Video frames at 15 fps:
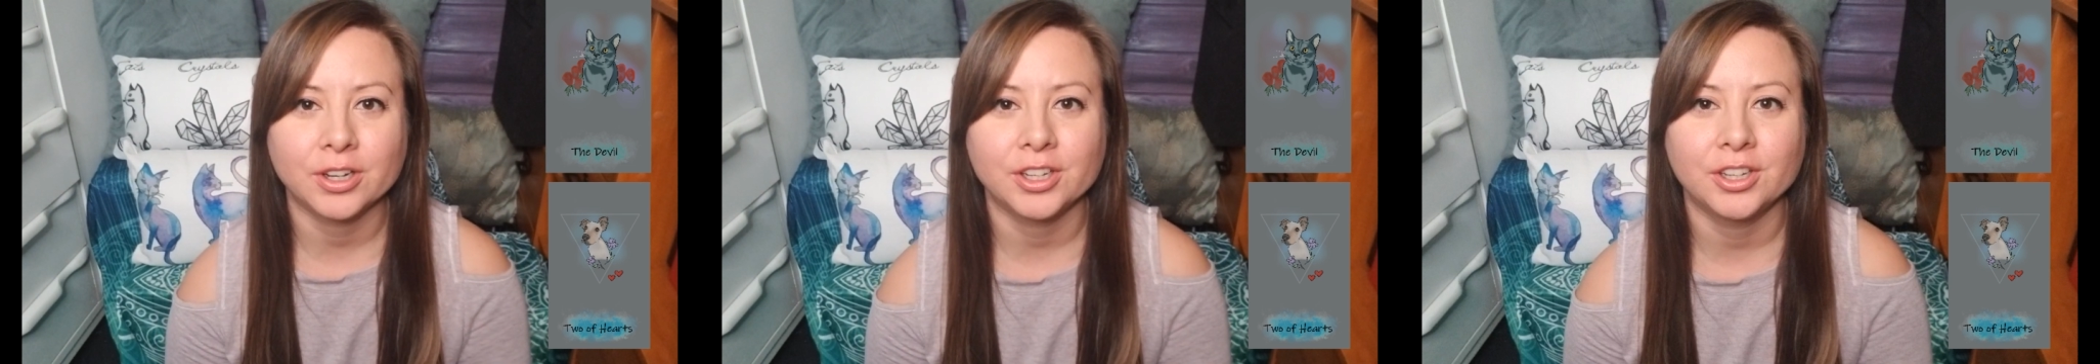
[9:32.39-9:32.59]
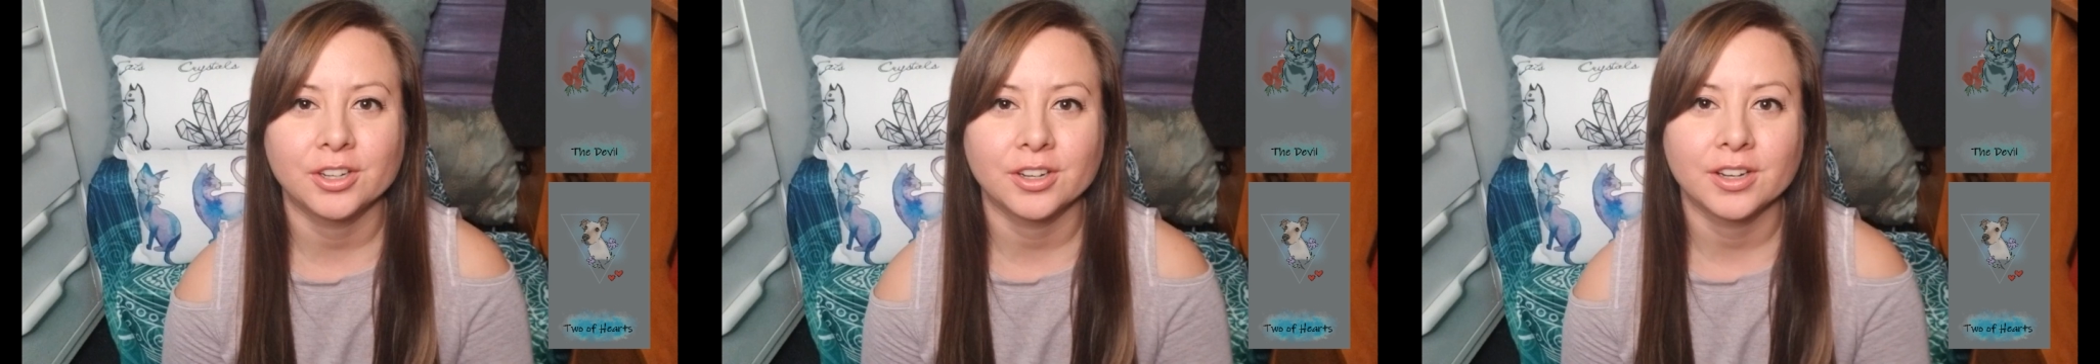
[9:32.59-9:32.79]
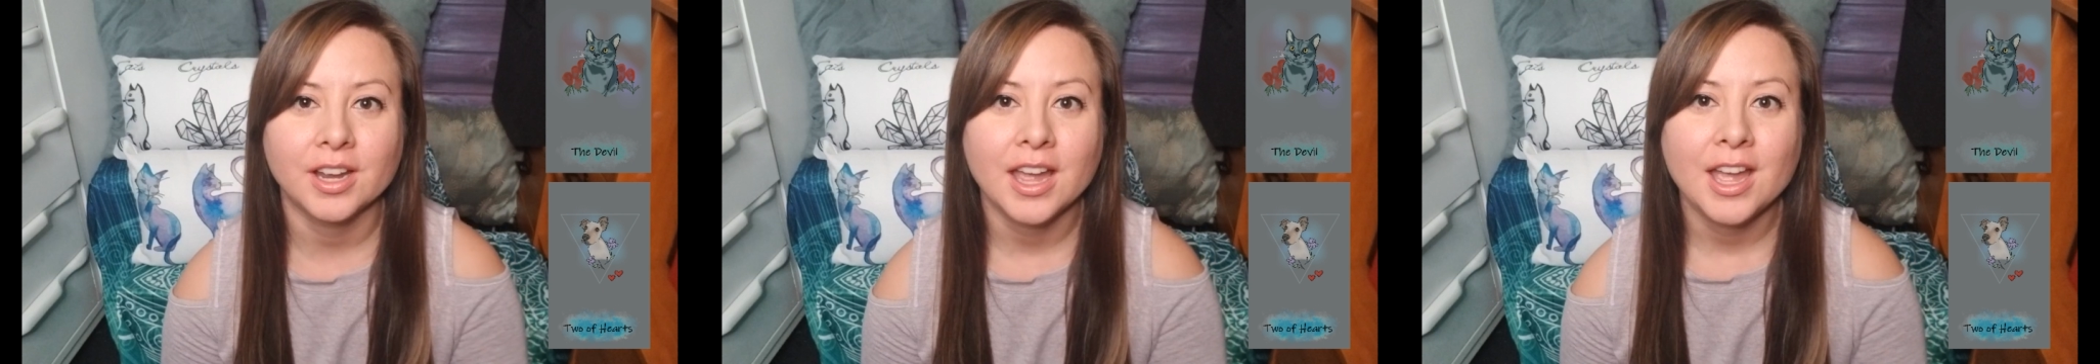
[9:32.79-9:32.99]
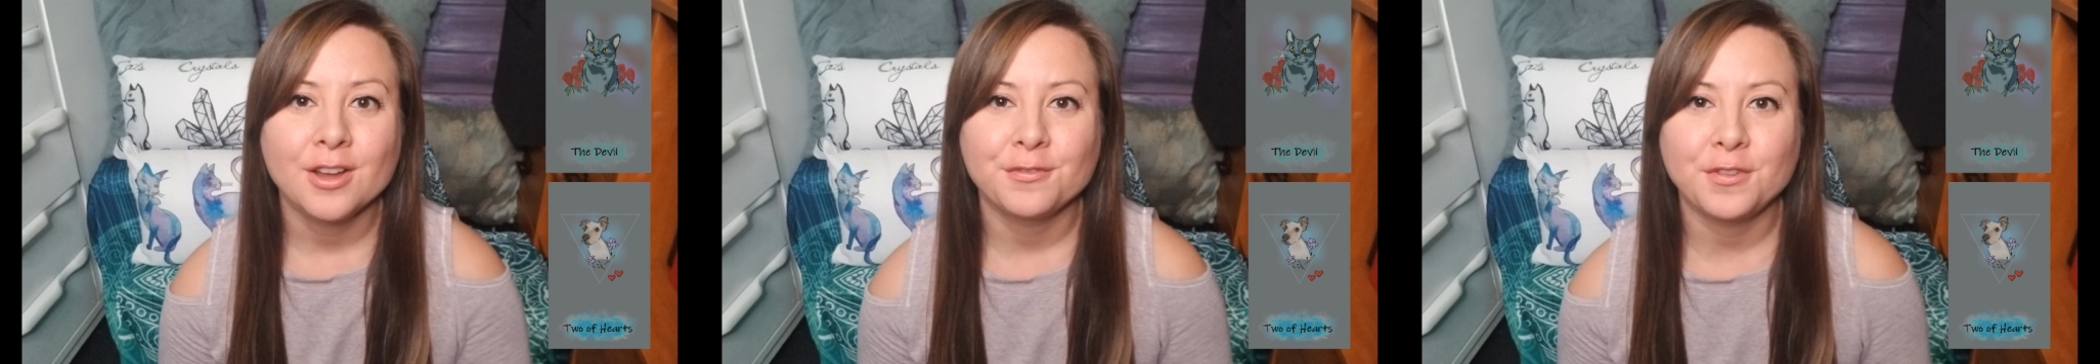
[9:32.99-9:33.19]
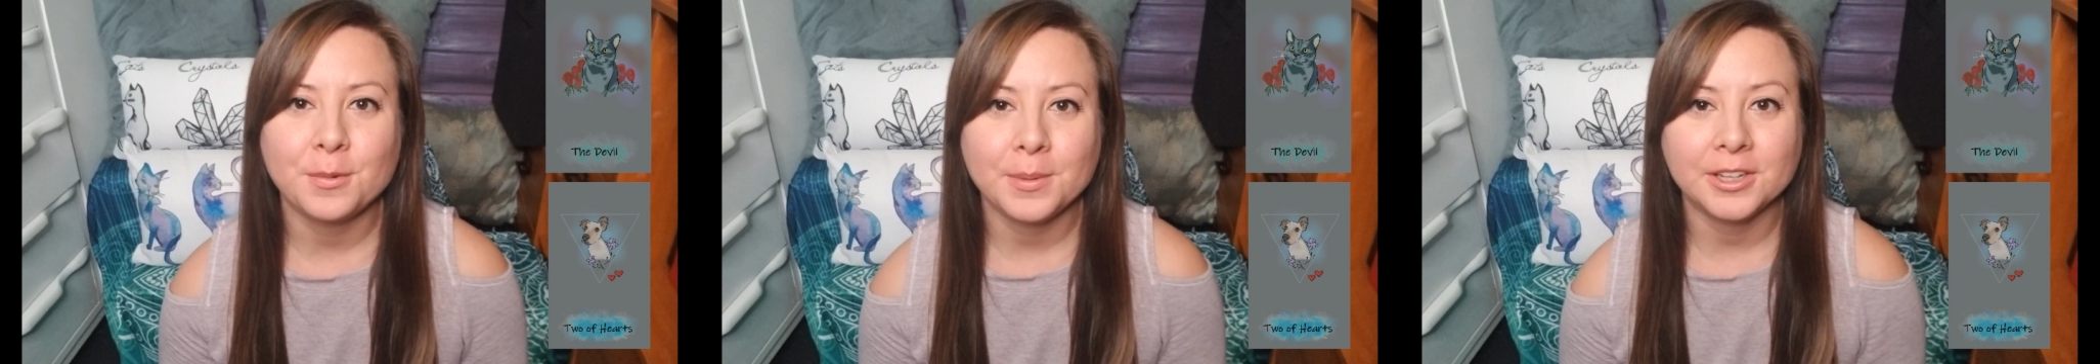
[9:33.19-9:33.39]
Your
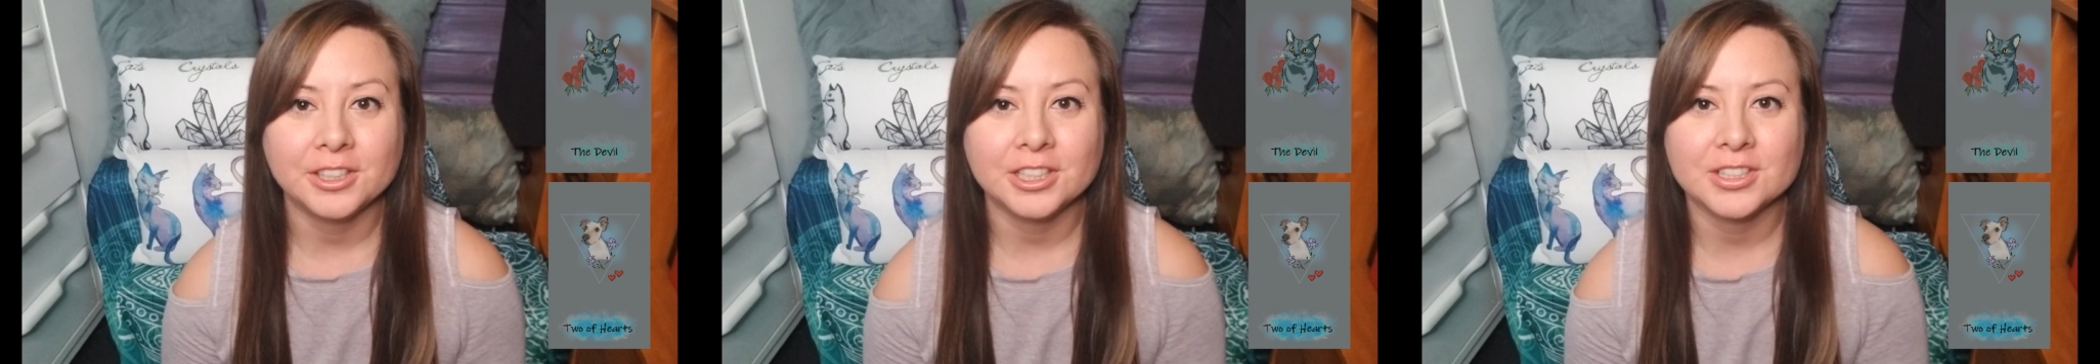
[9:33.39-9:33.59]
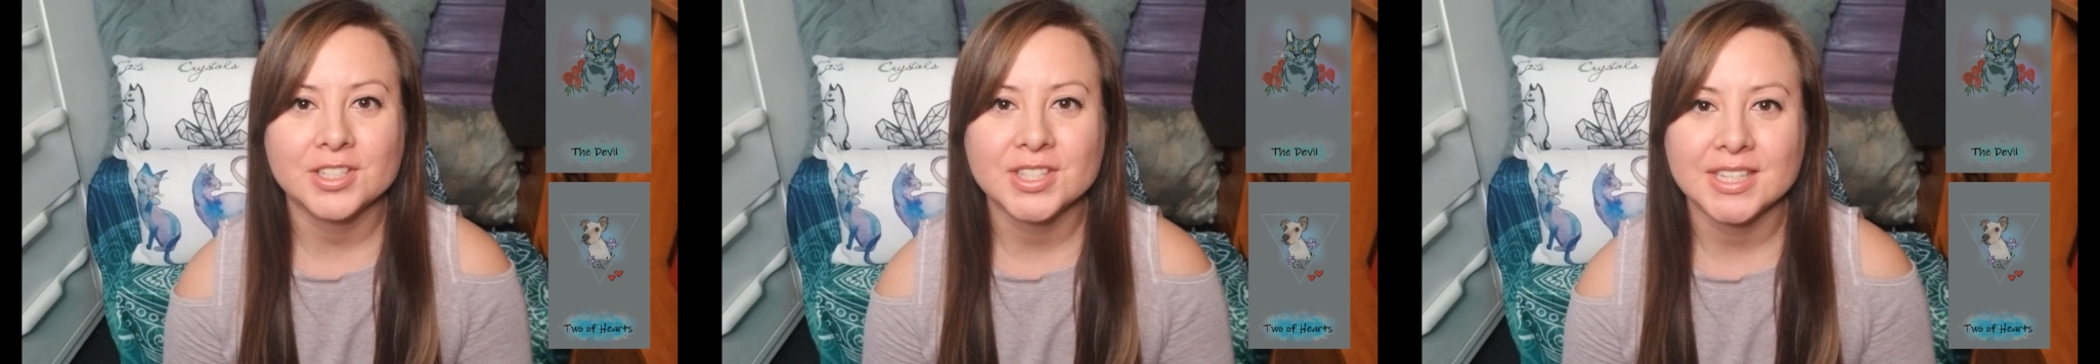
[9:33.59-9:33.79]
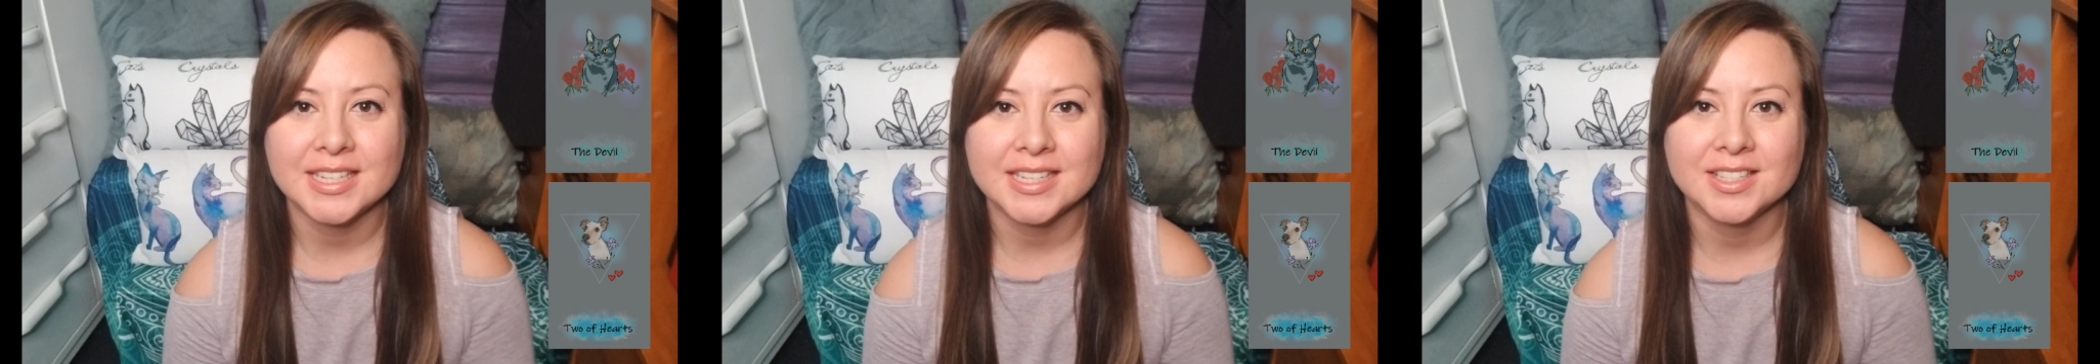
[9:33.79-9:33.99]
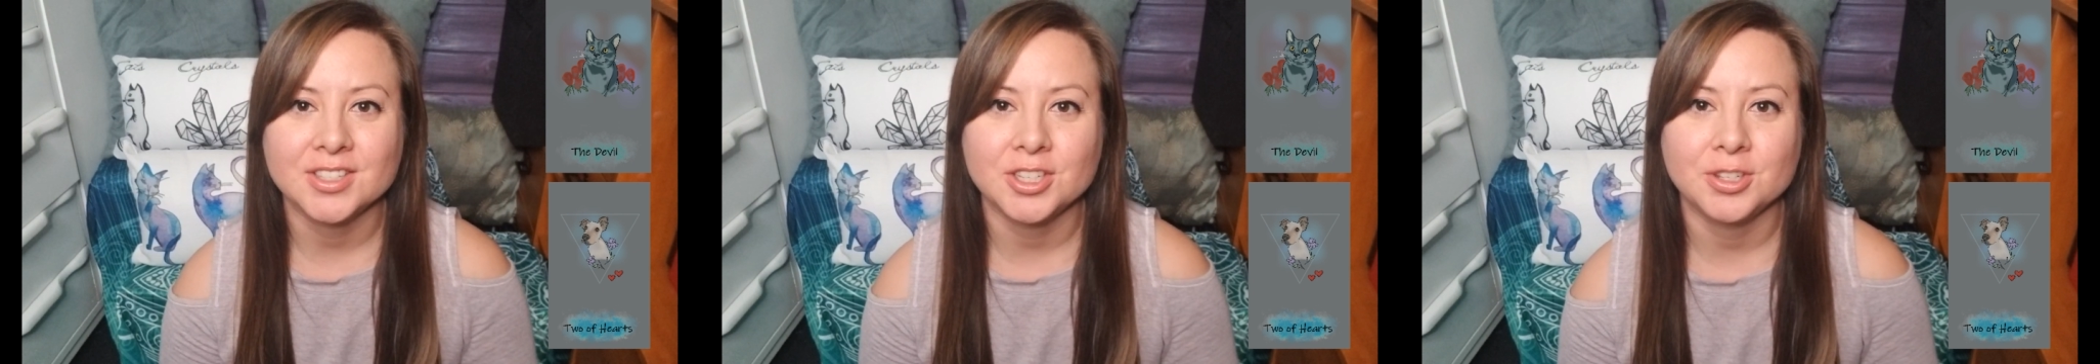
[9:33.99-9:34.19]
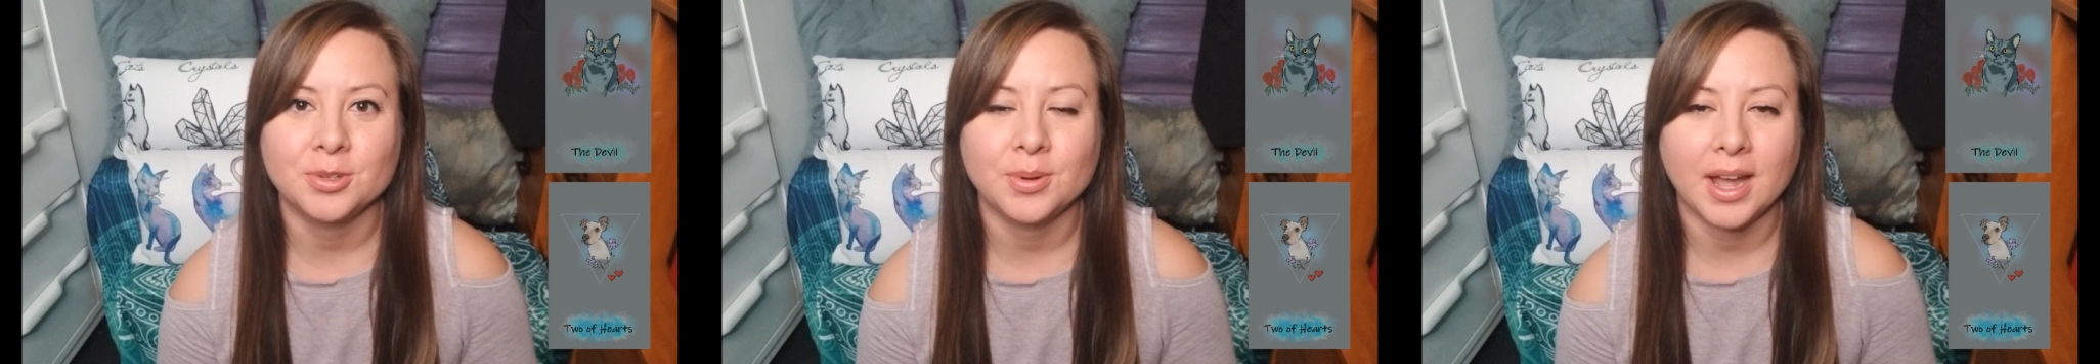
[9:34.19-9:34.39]
familiar sees
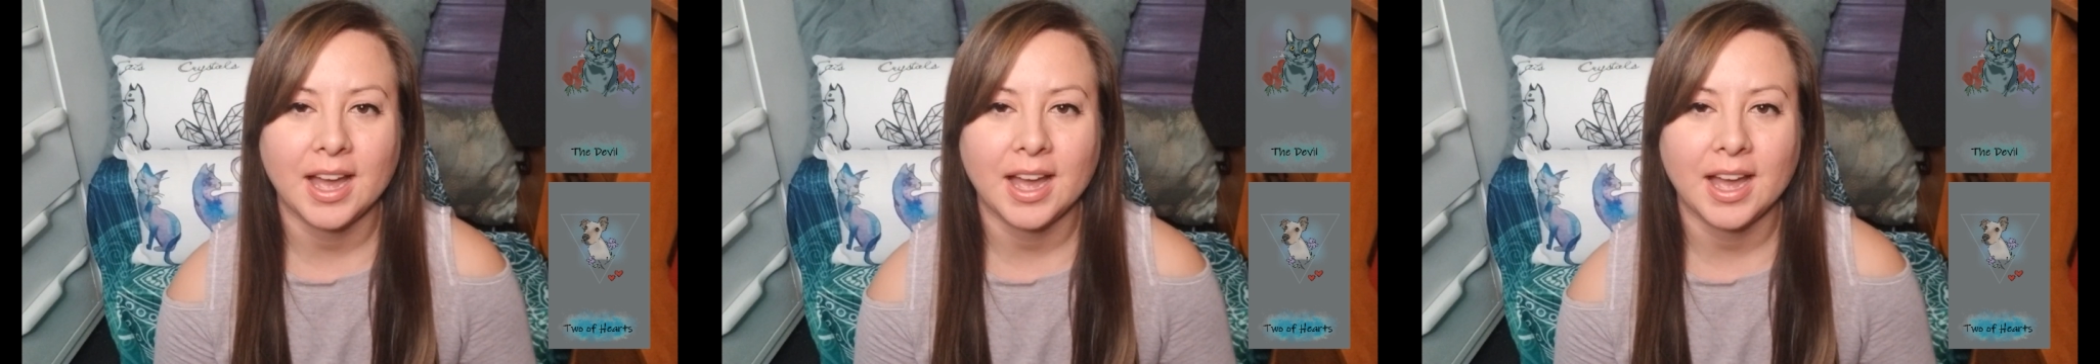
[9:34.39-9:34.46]
you